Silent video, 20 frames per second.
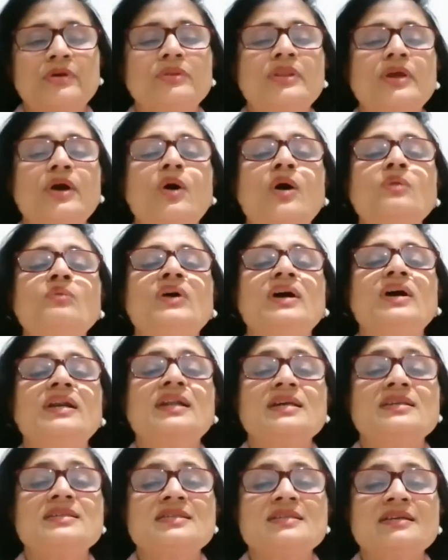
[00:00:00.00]
they all worked
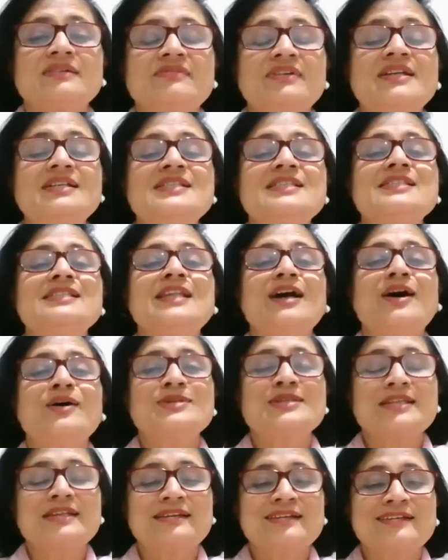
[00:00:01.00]
as servants. Now
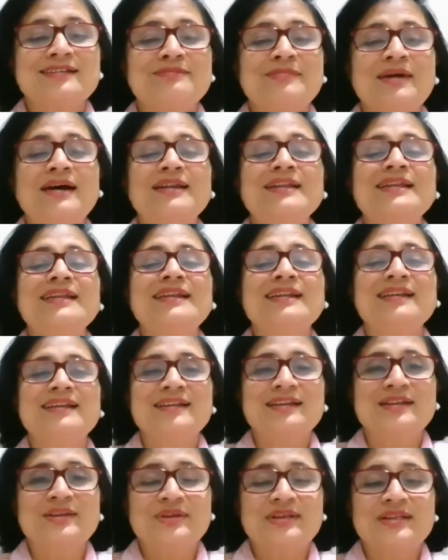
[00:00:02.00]

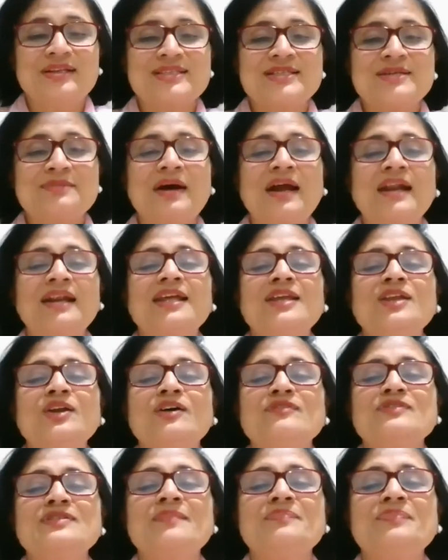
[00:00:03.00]
it's reminding you
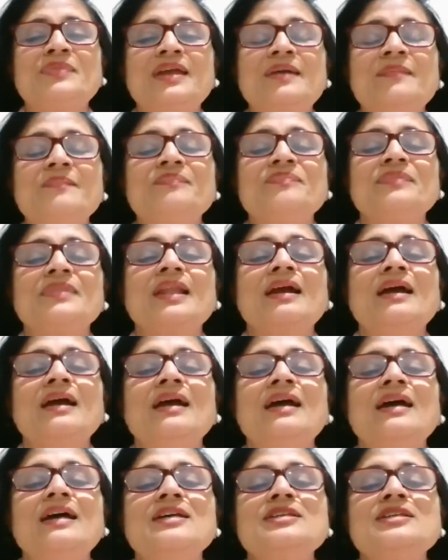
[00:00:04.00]
of something.
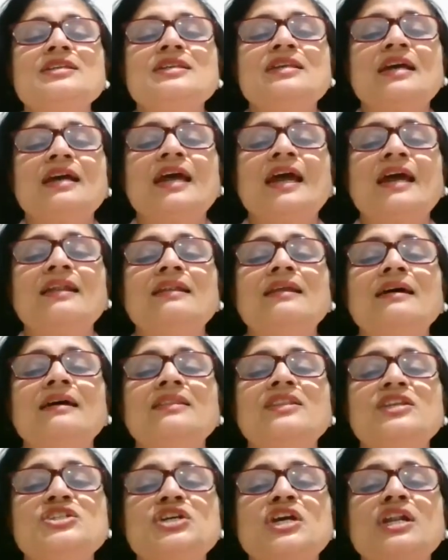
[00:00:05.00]
And
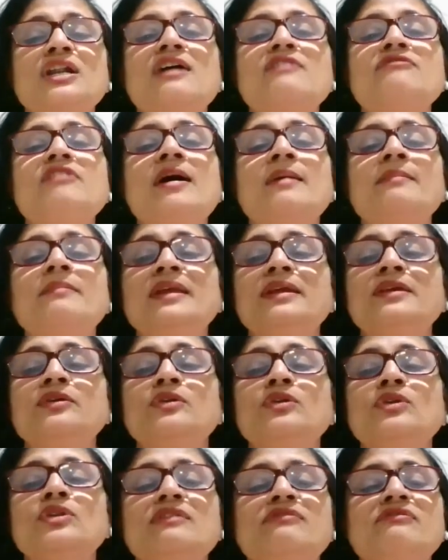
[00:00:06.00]
the Janaka family,
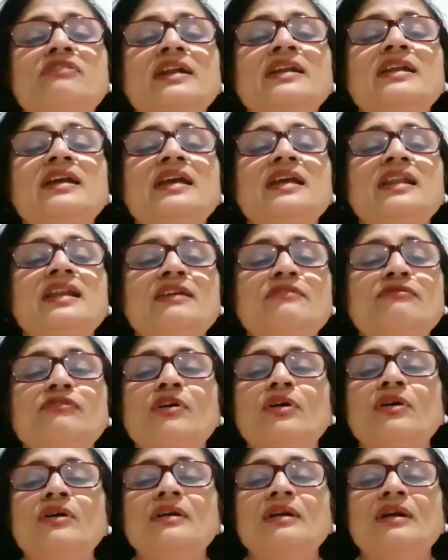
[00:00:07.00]
they felt keenly
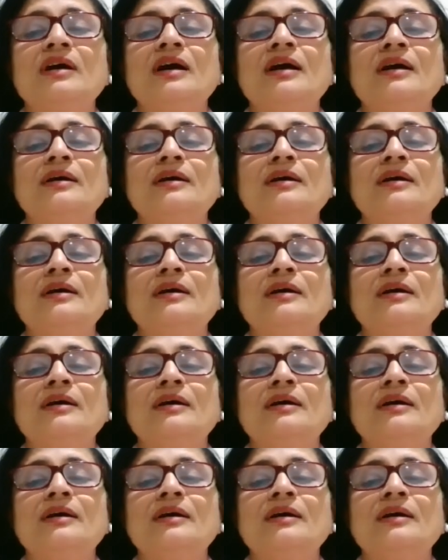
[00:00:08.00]
for